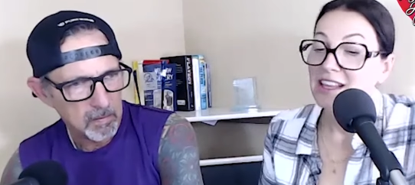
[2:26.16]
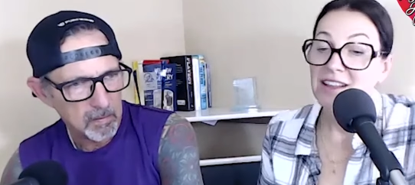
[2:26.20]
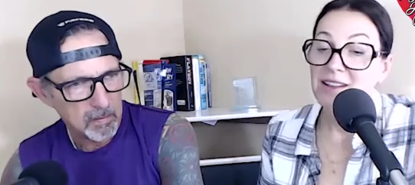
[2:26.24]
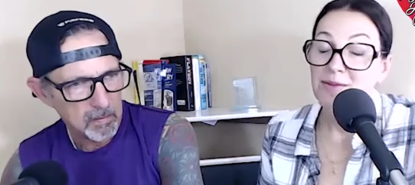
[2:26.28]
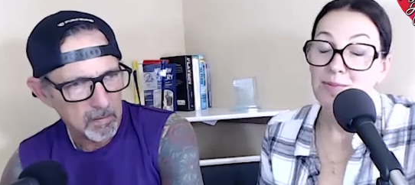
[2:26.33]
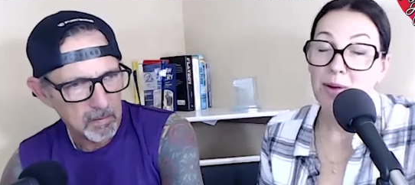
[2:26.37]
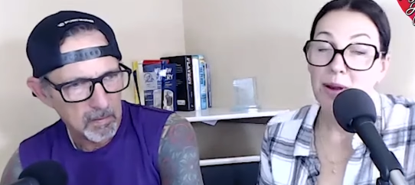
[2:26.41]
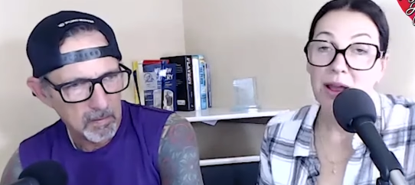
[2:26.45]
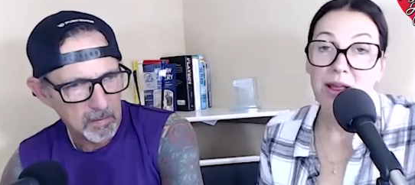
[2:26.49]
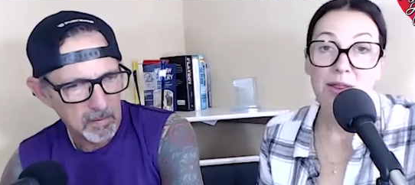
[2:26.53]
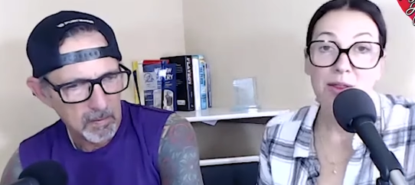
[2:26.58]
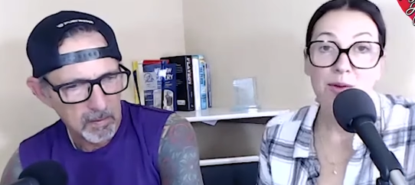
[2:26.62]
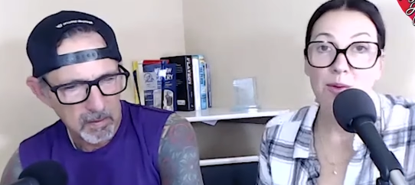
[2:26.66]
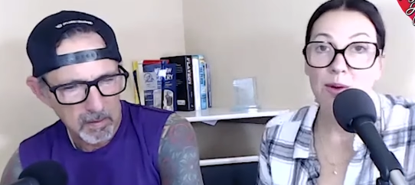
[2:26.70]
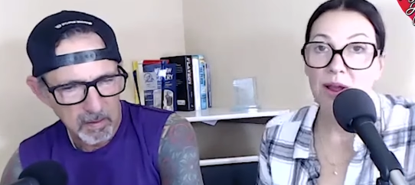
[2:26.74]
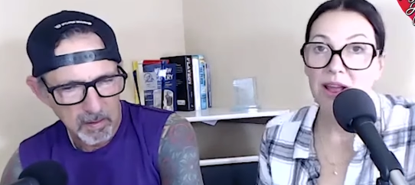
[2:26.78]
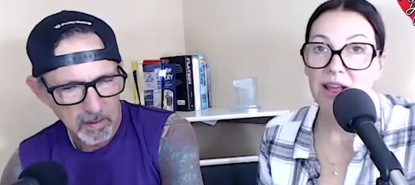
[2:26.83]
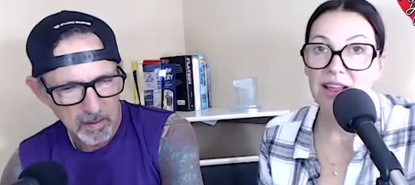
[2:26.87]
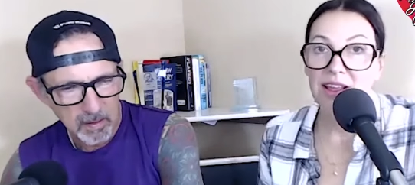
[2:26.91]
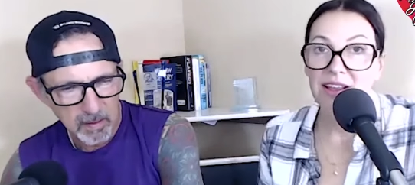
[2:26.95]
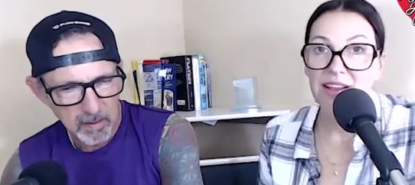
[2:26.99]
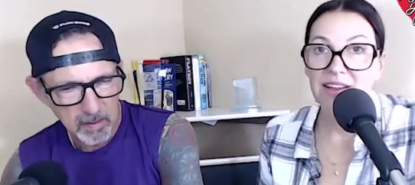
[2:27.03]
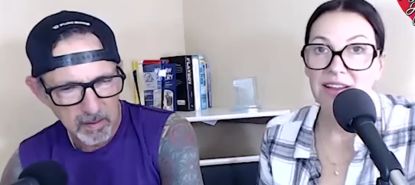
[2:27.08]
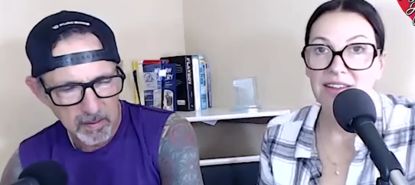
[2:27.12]
Speaker 1: By the
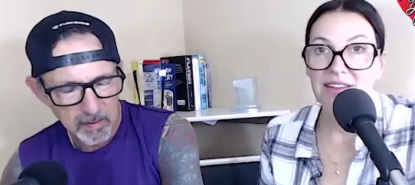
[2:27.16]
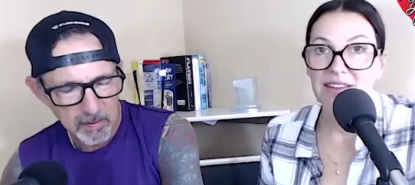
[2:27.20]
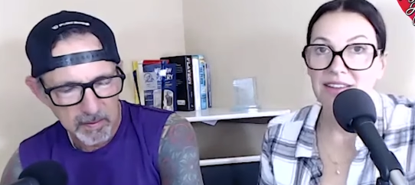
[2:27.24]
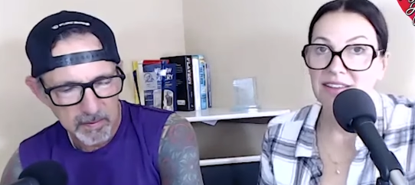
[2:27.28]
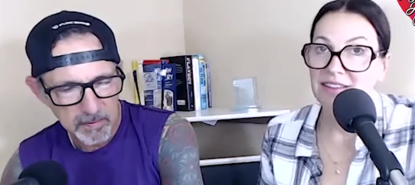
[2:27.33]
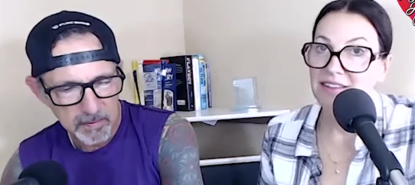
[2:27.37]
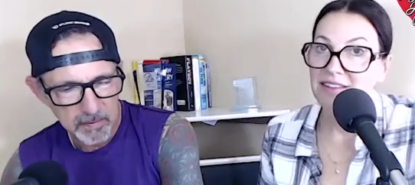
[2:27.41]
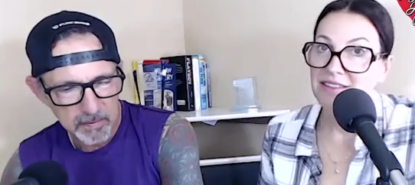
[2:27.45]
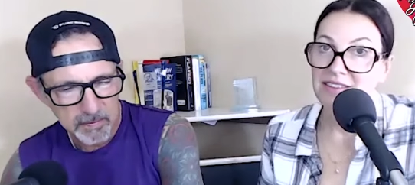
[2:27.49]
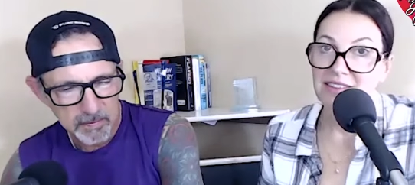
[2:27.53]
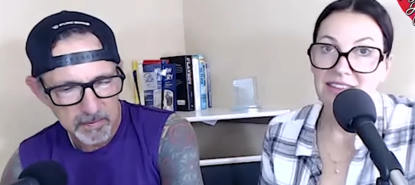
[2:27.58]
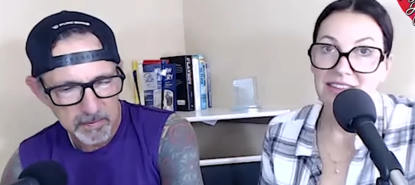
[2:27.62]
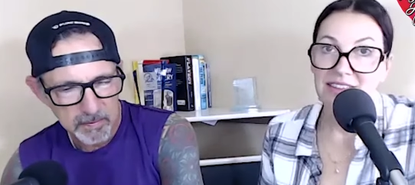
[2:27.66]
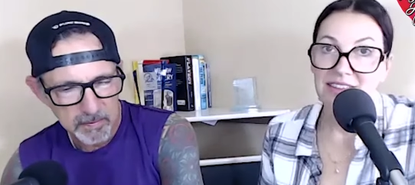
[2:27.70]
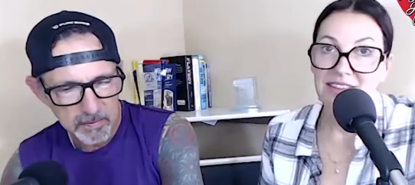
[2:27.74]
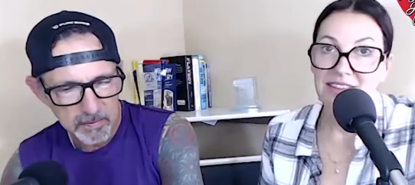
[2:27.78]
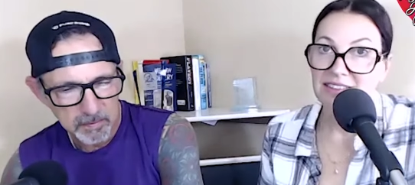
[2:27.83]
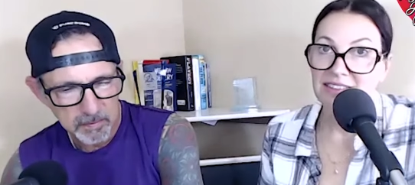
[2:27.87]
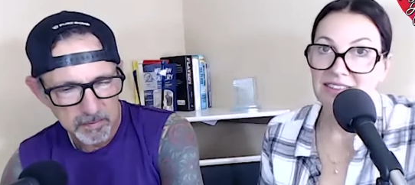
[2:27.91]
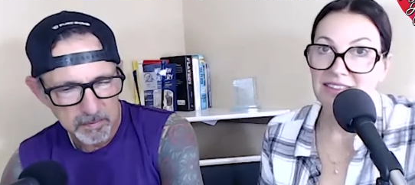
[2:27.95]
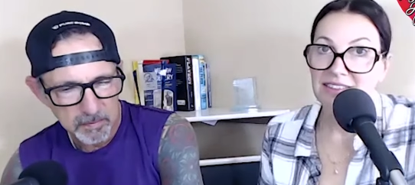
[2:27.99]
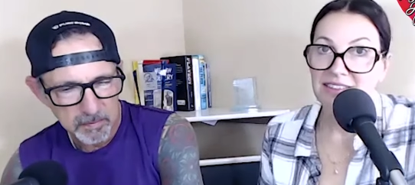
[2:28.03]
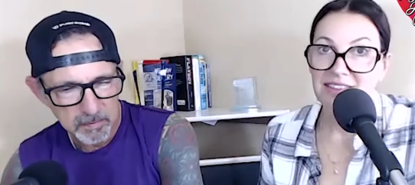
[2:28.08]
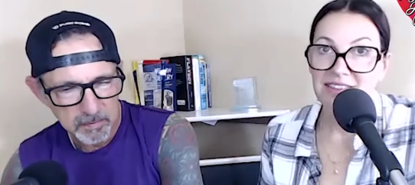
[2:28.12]
way, this
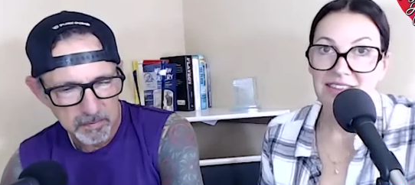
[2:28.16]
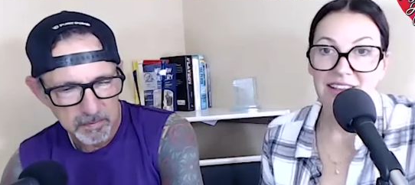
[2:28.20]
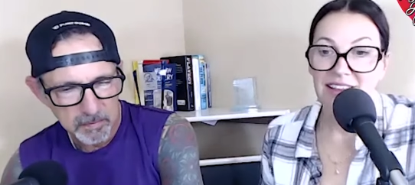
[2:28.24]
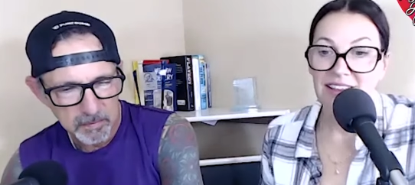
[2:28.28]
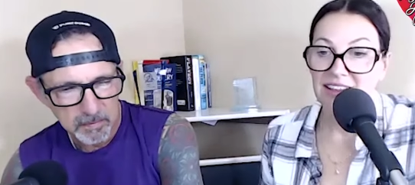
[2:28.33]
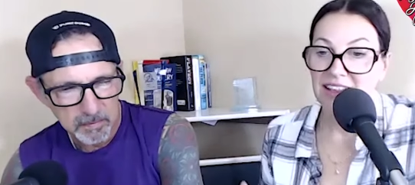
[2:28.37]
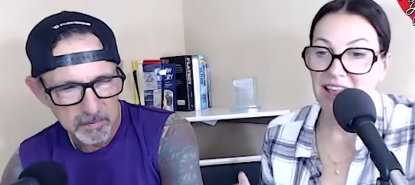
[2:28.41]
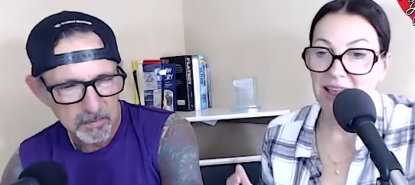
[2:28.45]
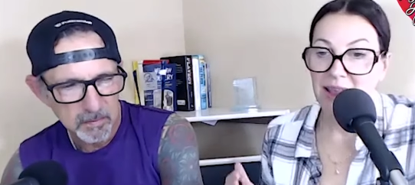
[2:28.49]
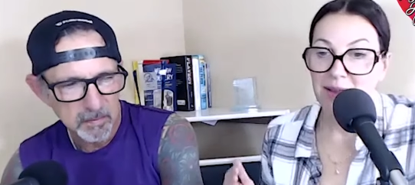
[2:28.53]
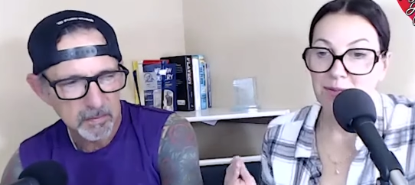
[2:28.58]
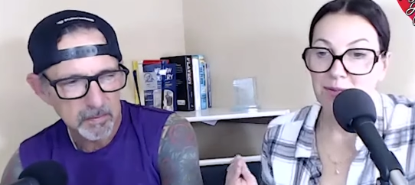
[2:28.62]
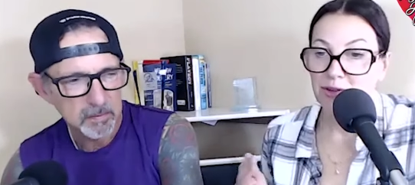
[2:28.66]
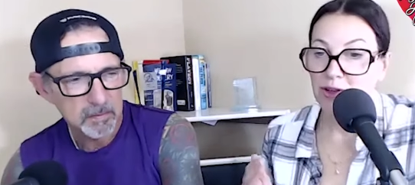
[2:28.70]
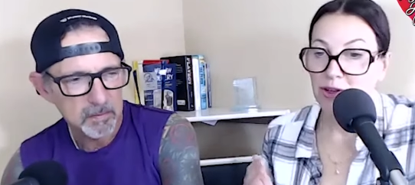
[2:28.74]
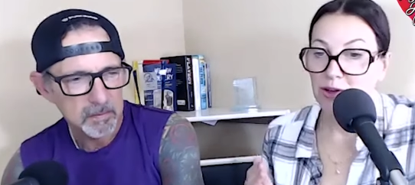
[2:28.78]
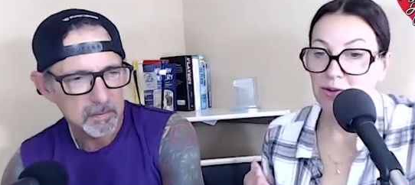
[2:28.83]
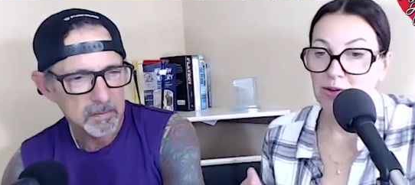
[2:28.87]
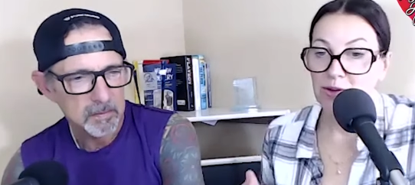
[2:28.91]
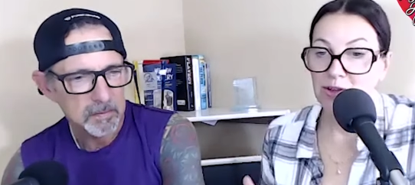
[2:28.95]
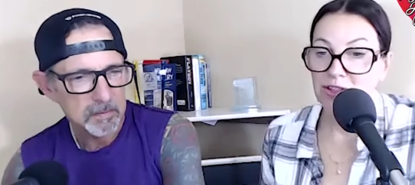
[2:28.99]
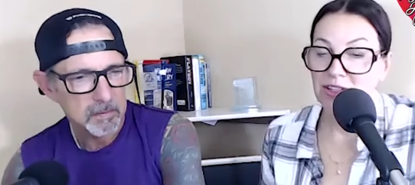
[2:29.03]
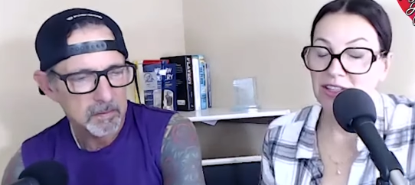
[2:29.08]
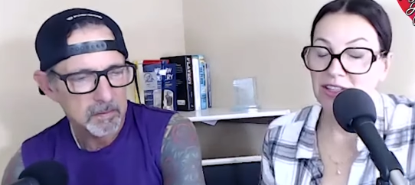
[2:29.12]
is game show
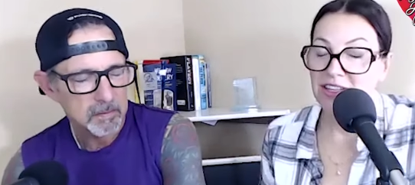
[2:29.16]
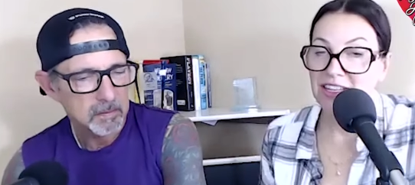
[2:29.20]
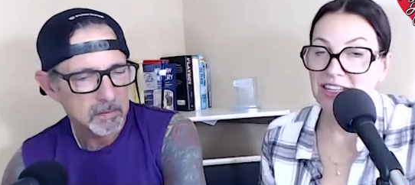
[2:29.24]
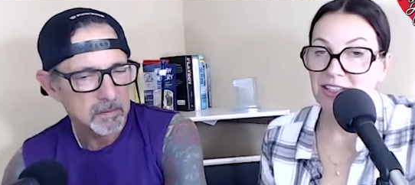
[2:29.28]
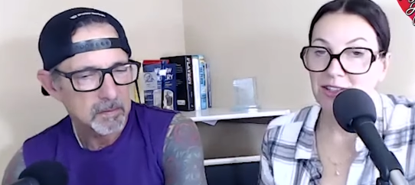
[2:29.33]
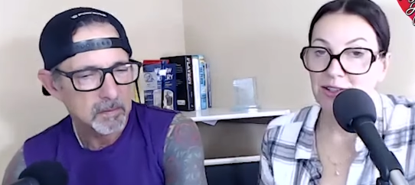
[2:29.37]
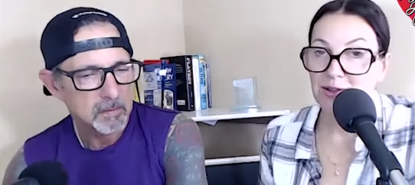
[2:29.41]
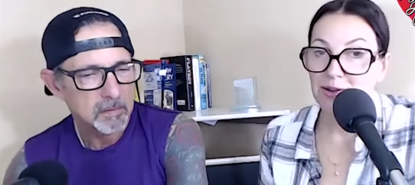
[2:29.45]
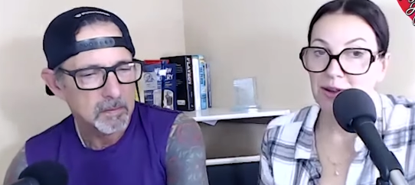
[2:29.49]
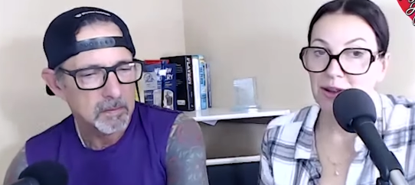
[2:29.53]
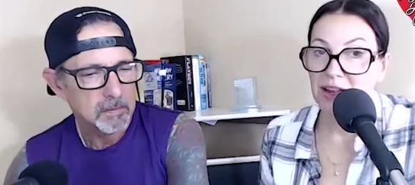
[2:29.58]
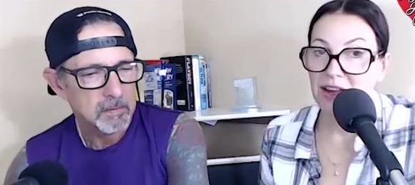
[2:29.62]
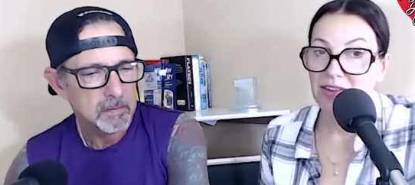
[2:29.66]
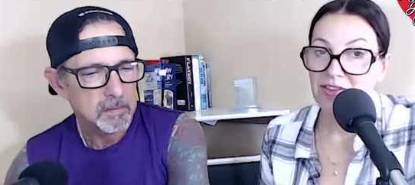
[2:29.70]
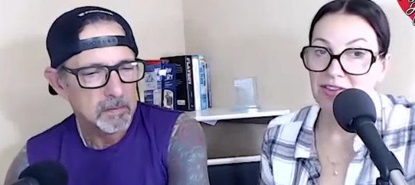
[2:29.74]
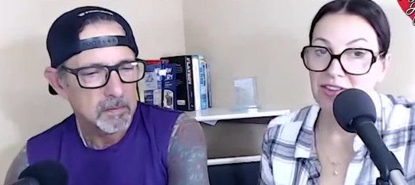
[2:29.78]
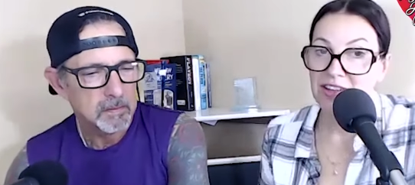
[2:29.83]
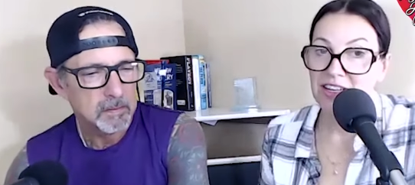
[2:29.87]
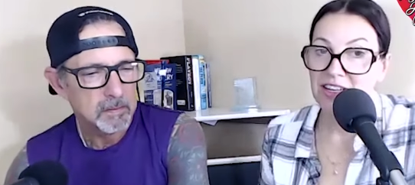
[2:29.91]
Rich and I do every